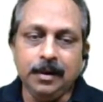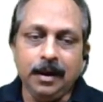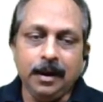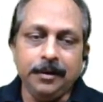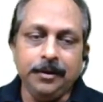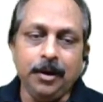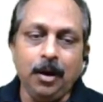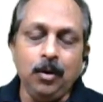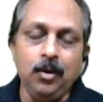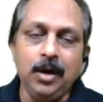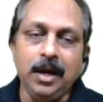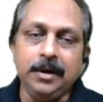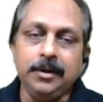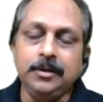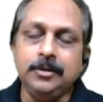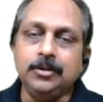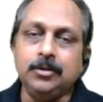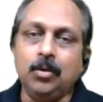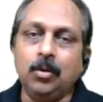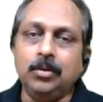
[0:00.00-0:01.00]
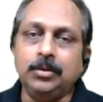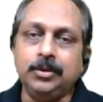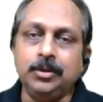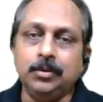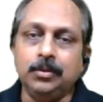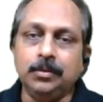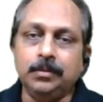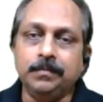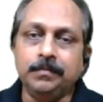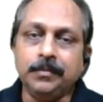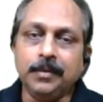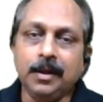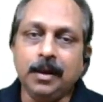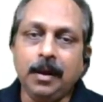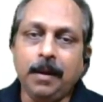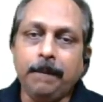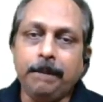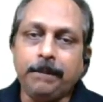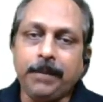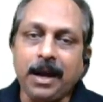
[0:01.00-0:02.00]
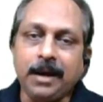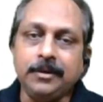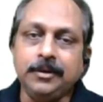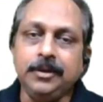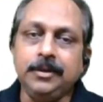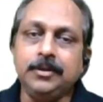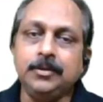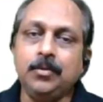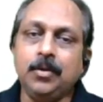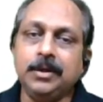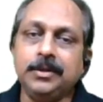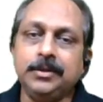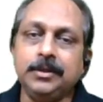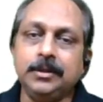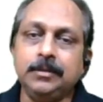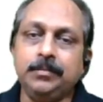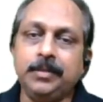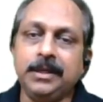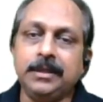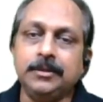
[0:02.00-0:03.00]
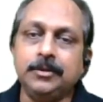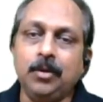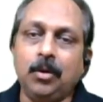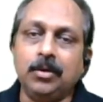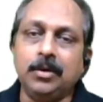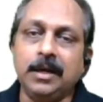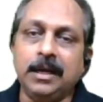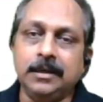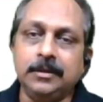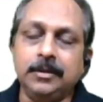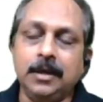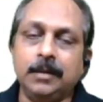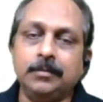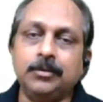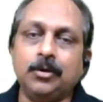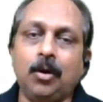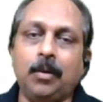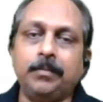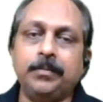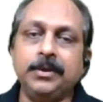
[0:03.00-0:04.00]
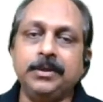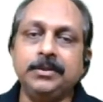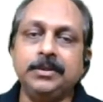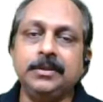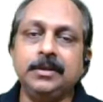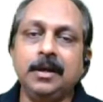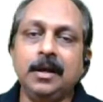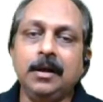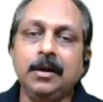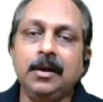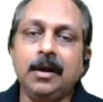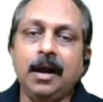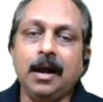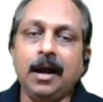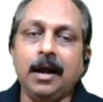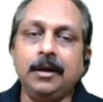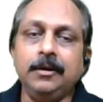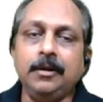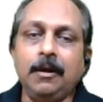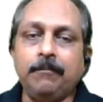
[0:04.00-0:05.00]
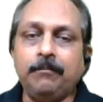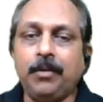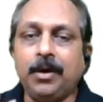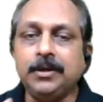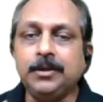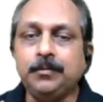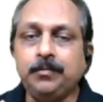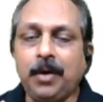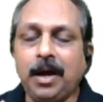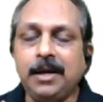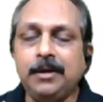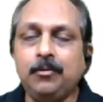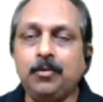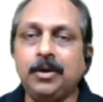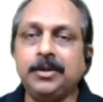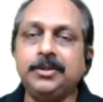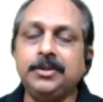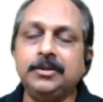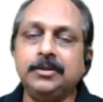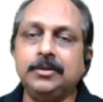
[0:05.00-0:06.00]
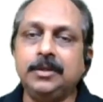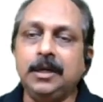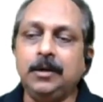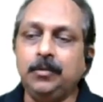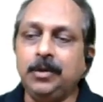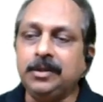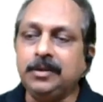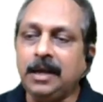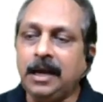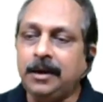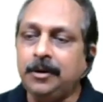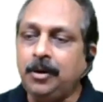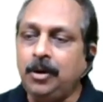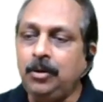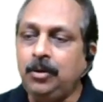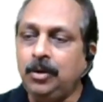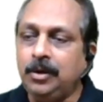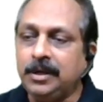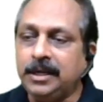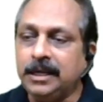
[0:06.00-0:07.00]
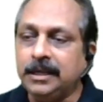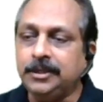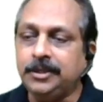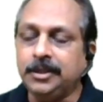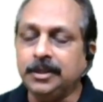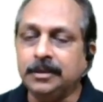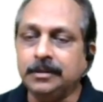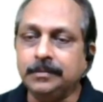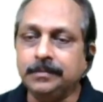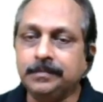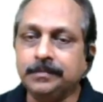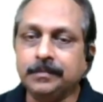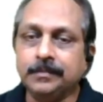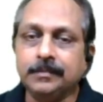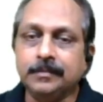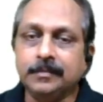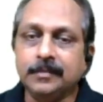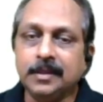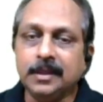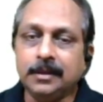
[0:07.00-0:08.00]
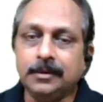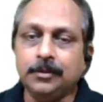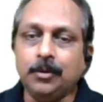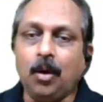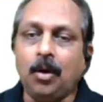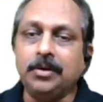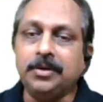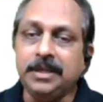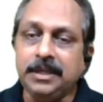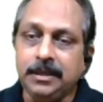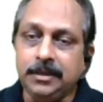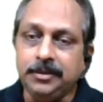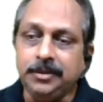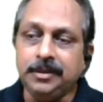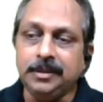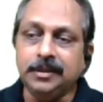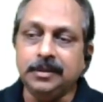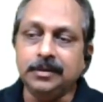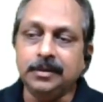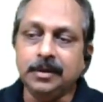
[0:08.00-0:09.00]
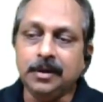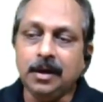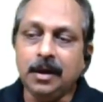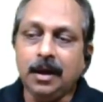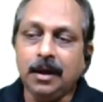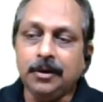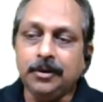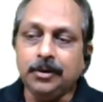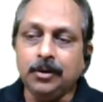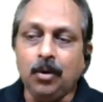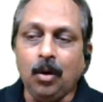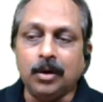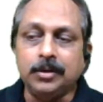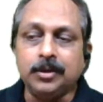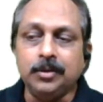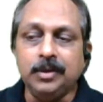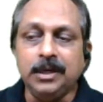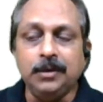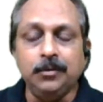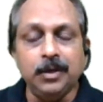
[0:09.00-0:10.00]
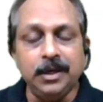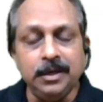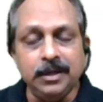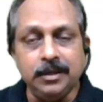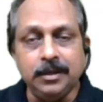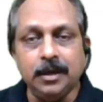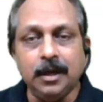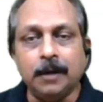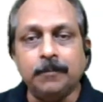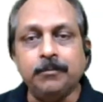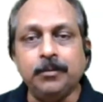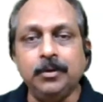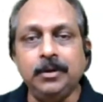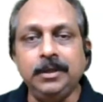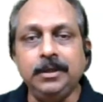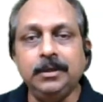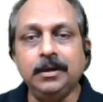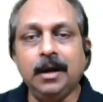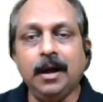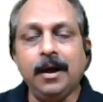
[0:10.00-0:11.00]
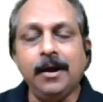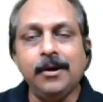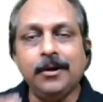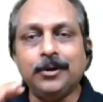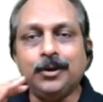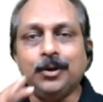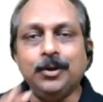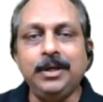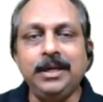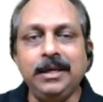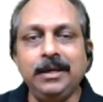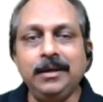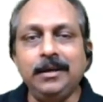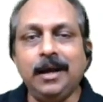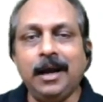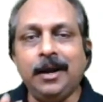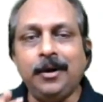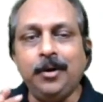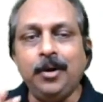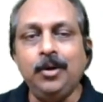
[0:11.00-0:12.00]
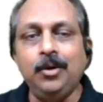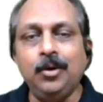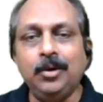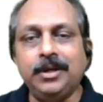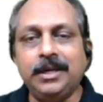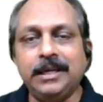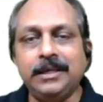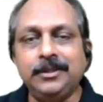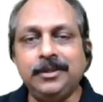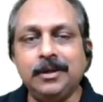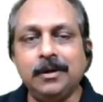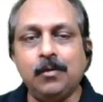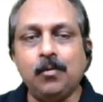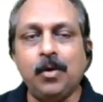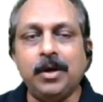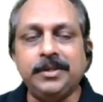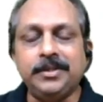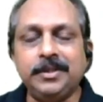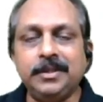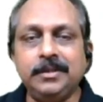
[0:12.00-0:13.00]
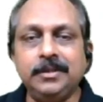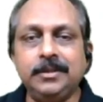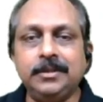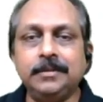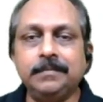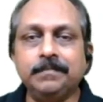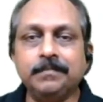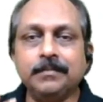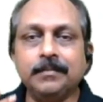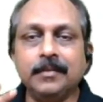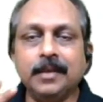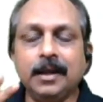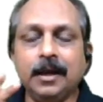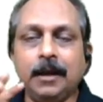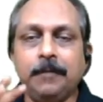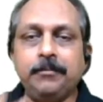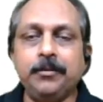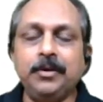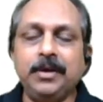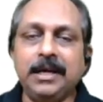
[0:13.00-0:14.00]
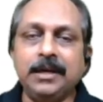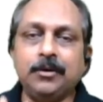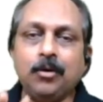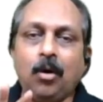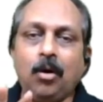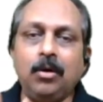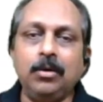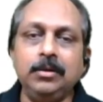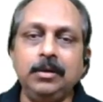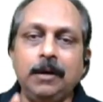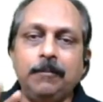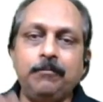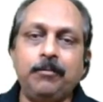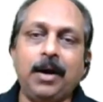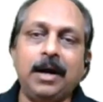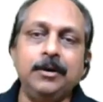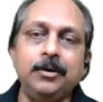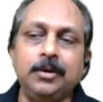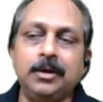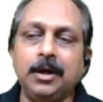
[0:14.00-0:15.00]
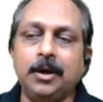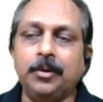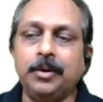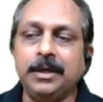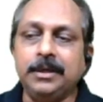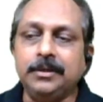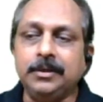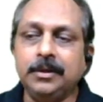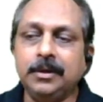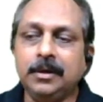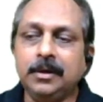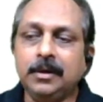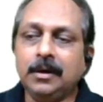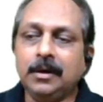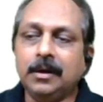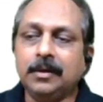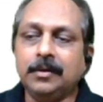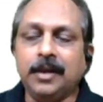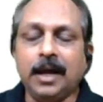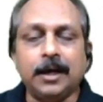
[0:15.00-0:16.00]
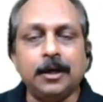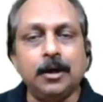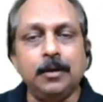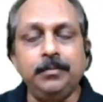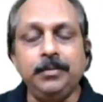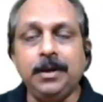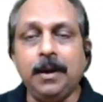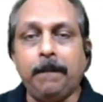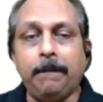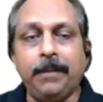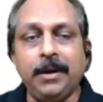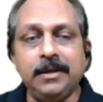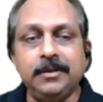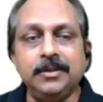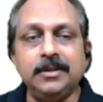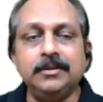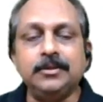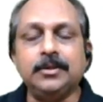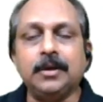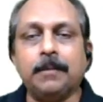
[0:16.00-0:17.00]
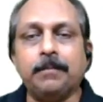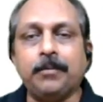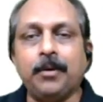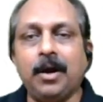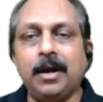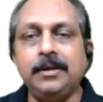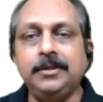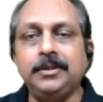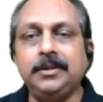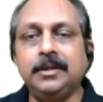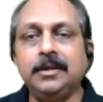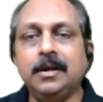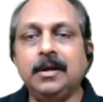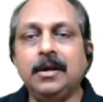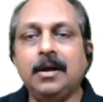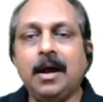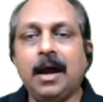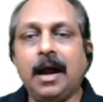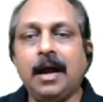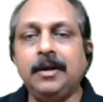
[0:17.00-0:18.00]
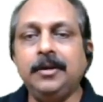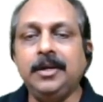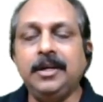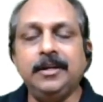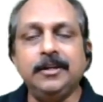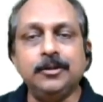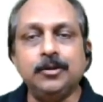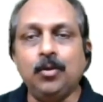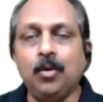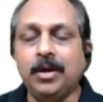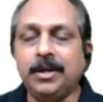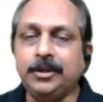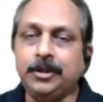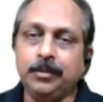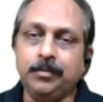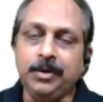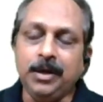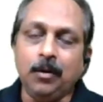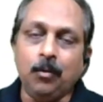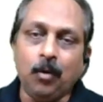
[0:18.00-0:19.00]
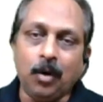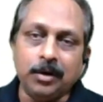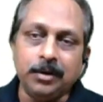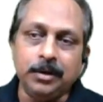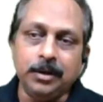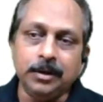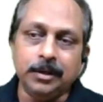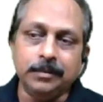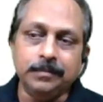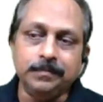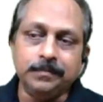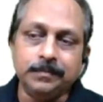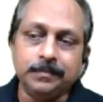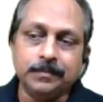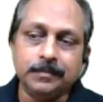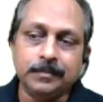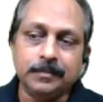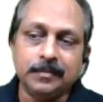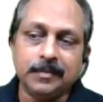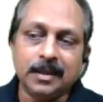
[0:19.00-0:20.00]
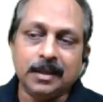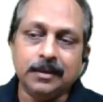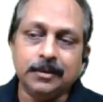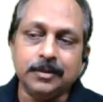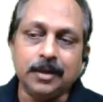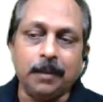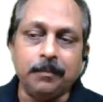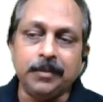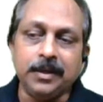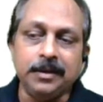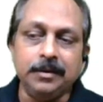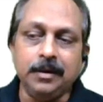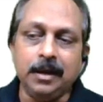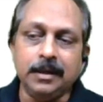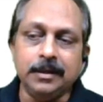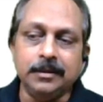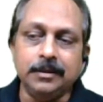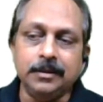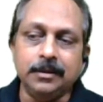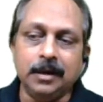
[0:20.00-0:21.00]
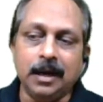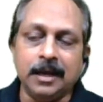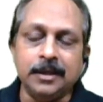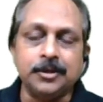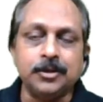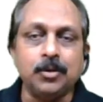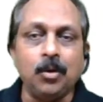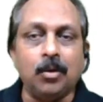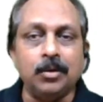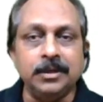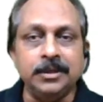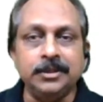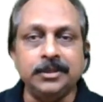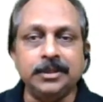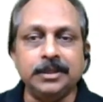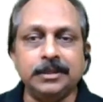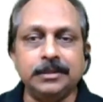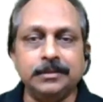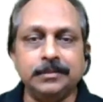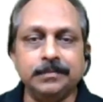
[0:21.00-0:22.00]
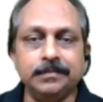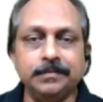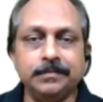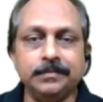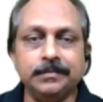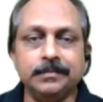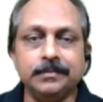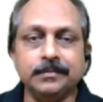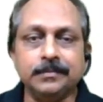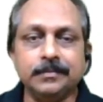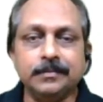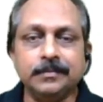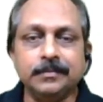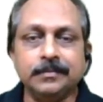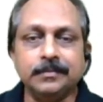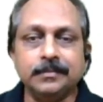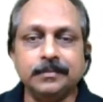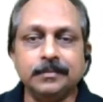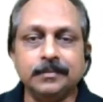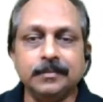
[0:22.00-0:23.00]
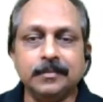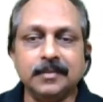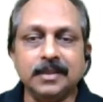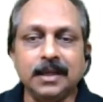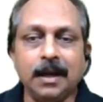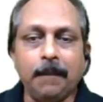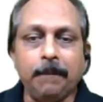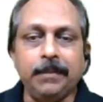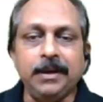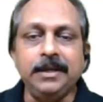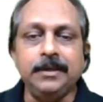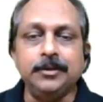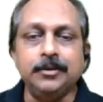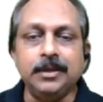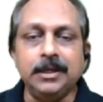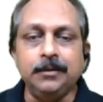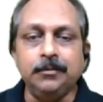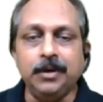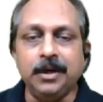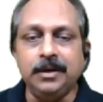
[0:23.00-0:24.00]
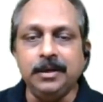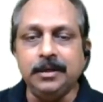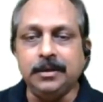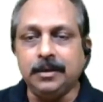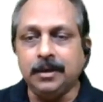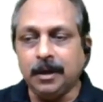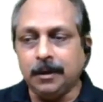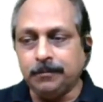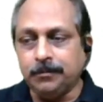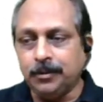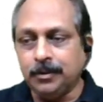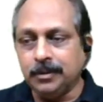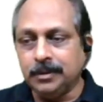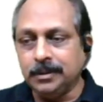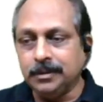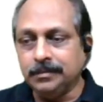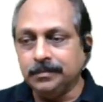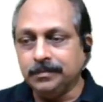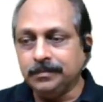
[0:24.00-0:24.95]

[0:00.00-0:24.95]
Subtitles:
Now let us go to practice questions based on exam topics. And the first five questions deal with error location. Not easy. You got to read very carefully. Today, error location questions. If you get all the five correct, that will be a pleasant surprise and it is going to be a wonder, something like astonishing. Please read very carefully.